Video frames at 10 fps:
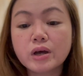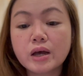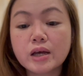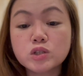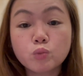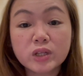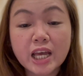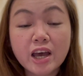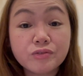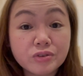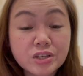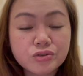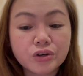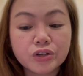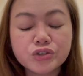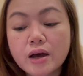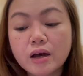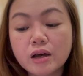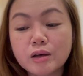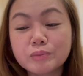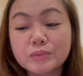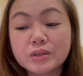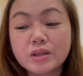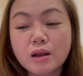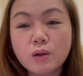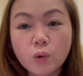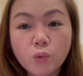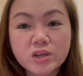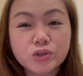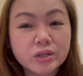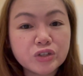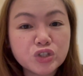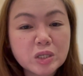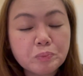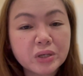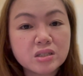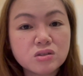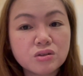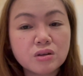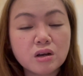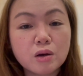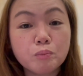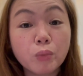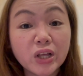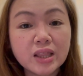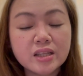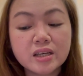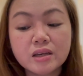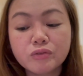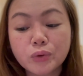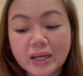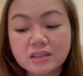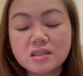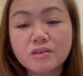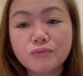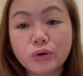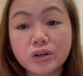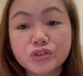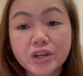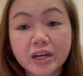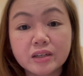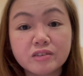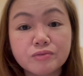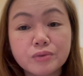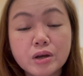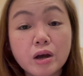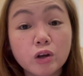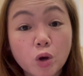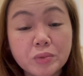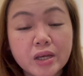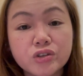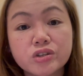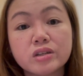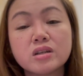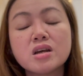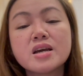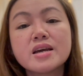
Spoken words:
As what I have researched, the lowest or the cheapest monthly rent for a shared accommodation